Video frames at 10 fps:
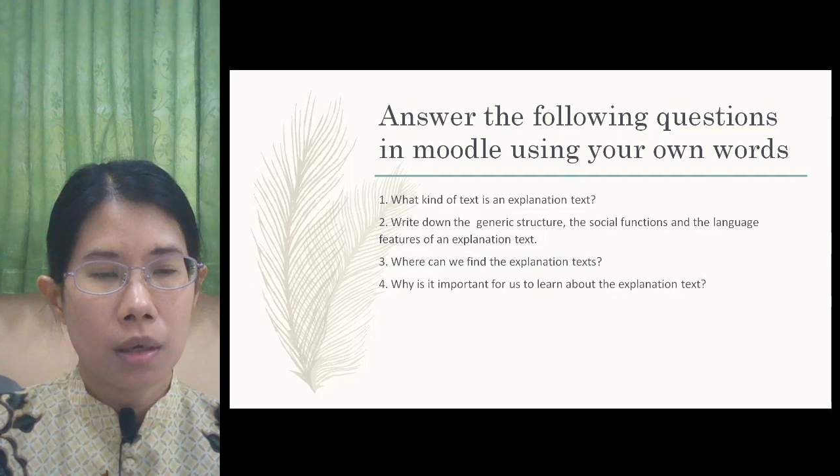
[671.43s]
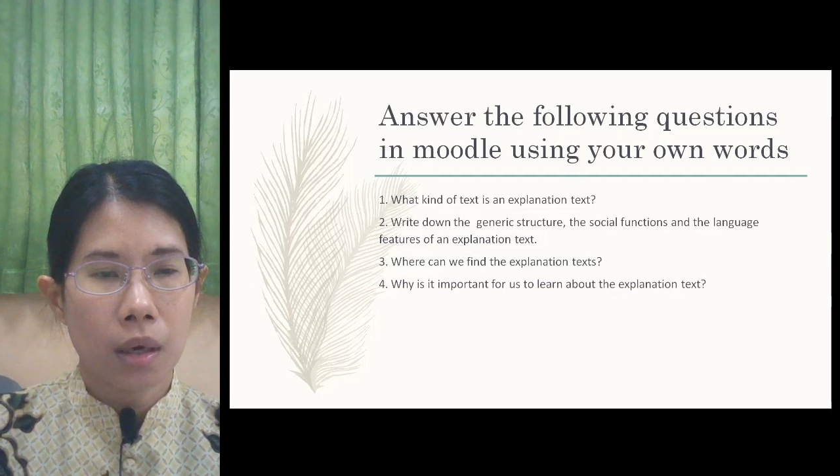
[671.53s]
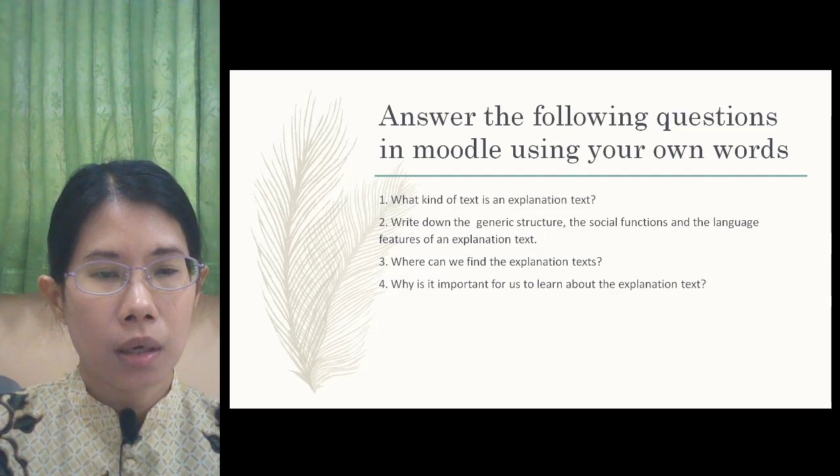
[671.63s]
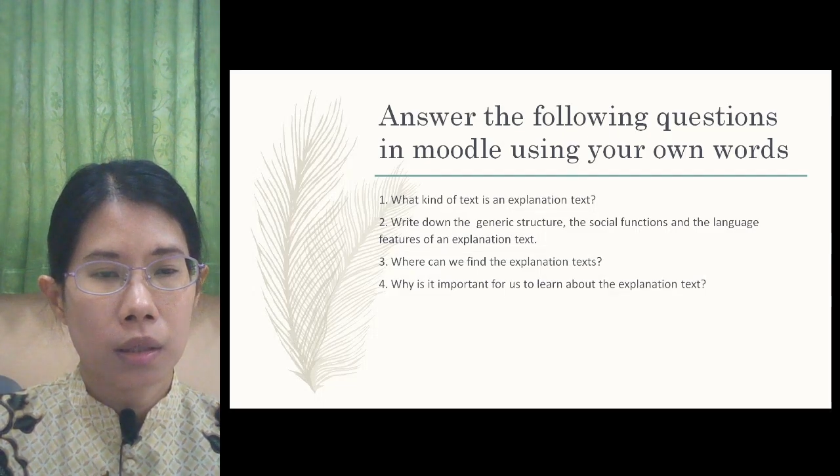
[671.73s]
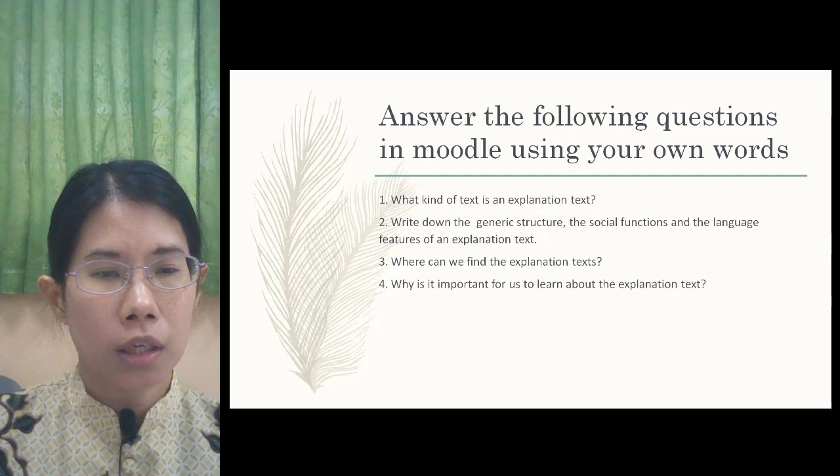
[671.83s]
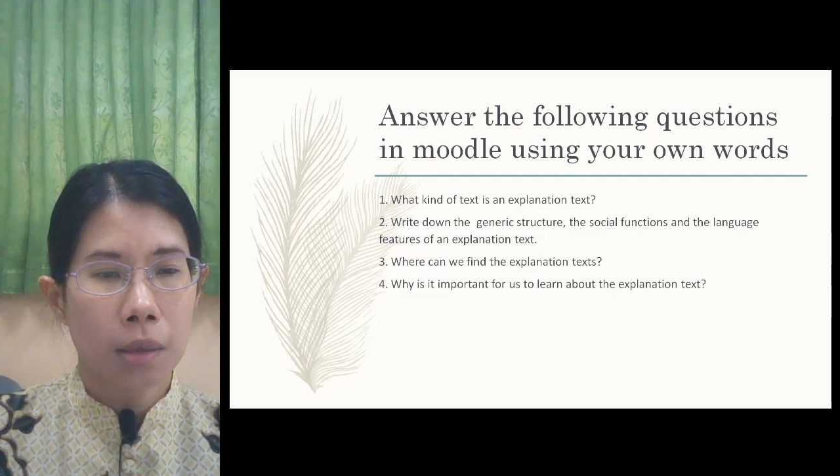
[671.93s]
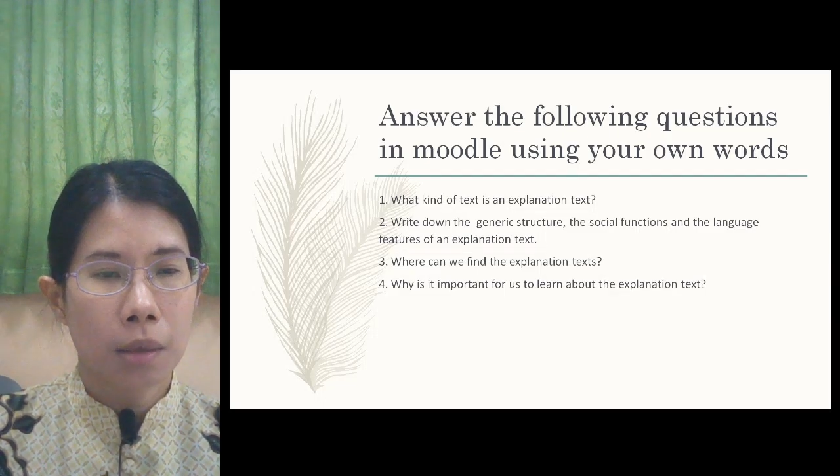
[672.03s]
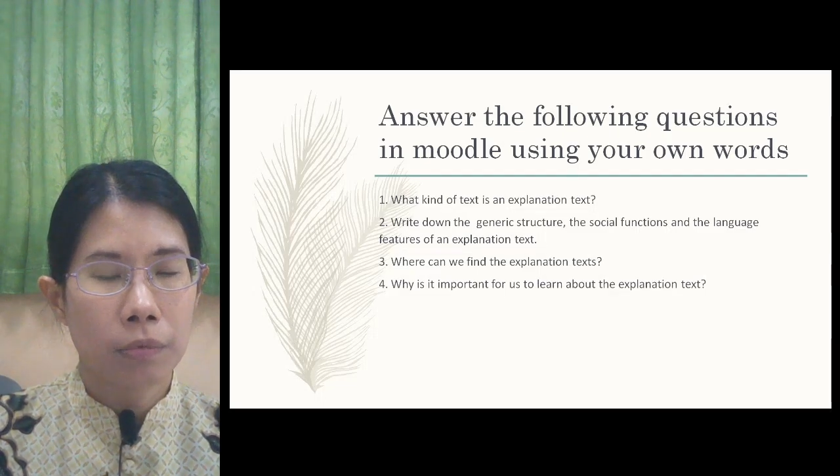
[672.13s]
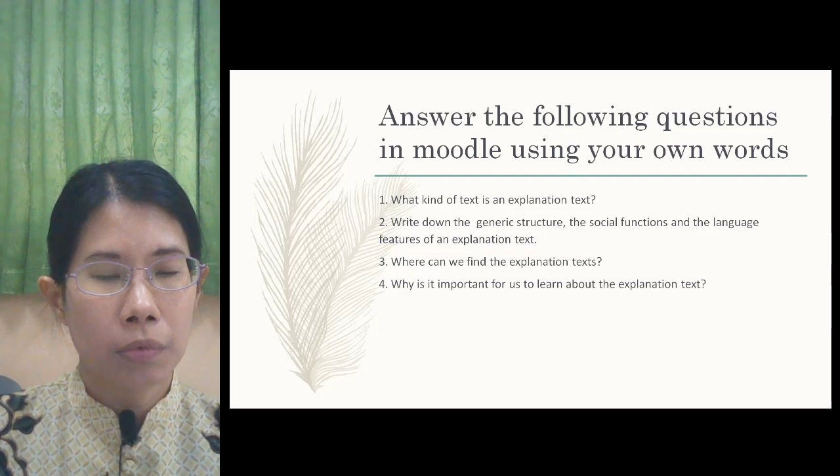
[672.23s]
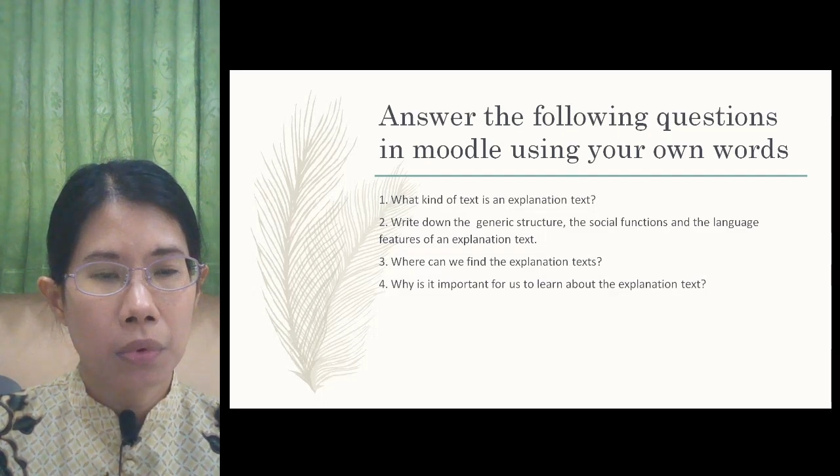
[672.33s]
And then
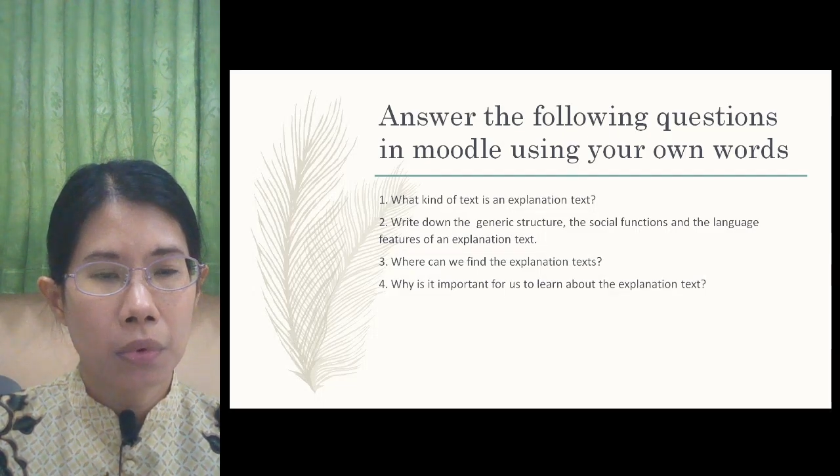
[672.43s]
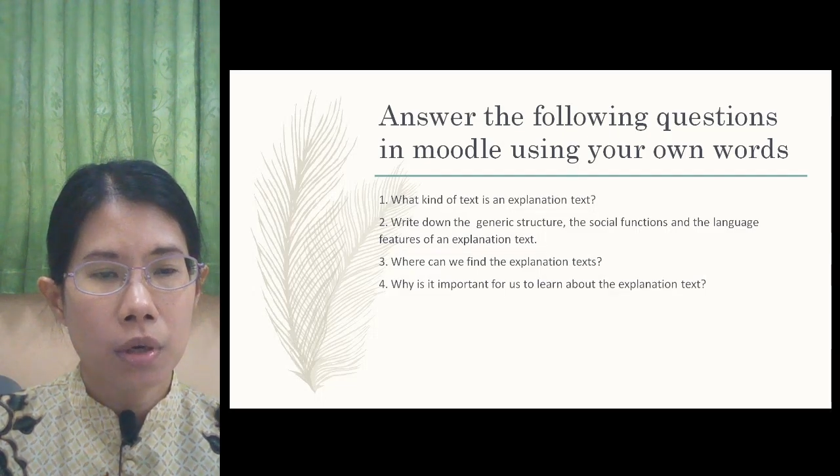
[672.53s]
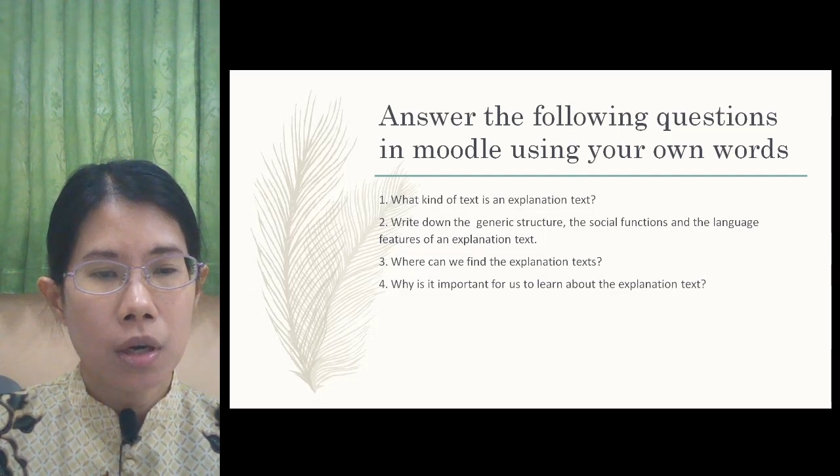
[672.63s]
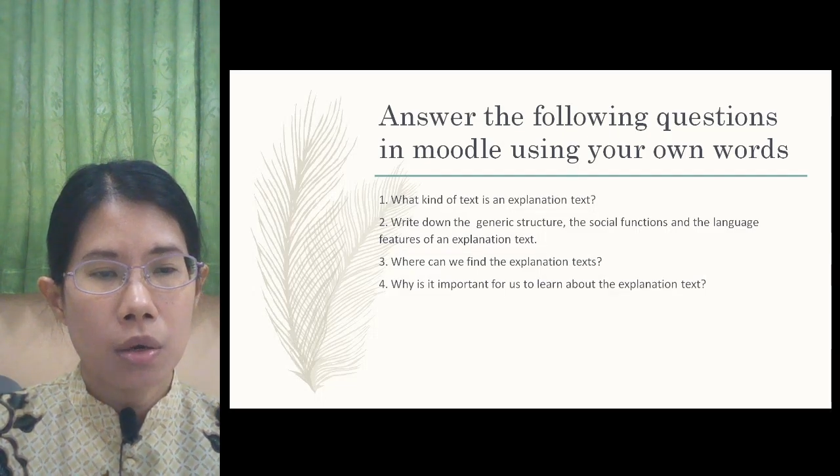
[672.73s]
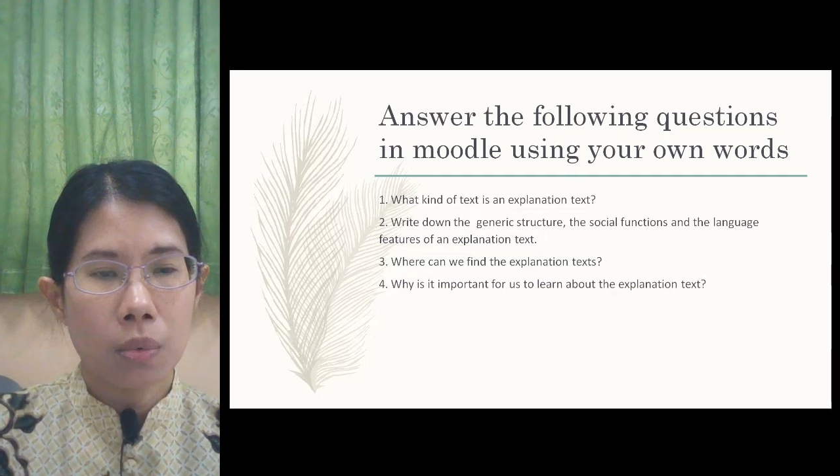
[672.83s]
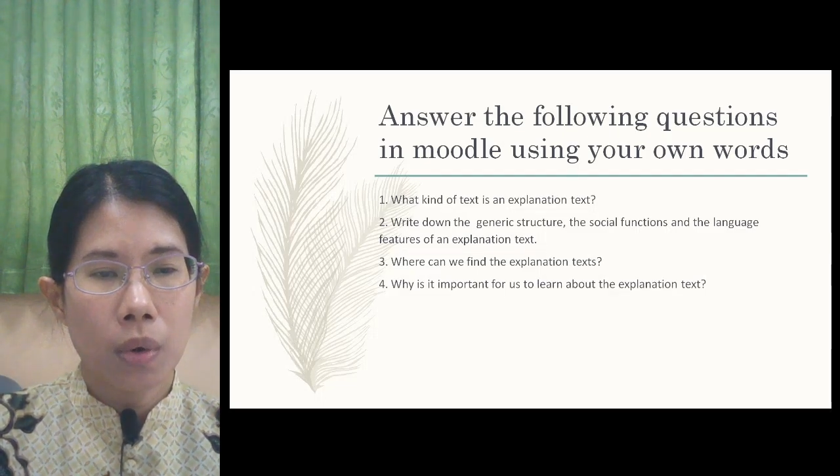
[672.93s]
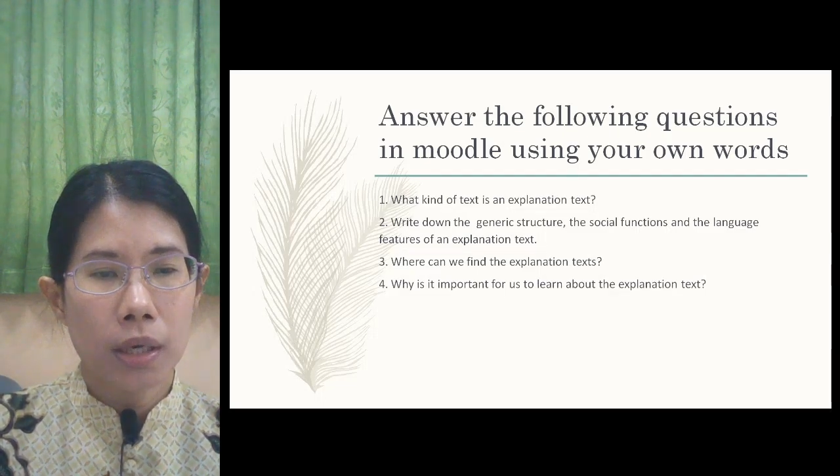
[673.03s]
number 4, why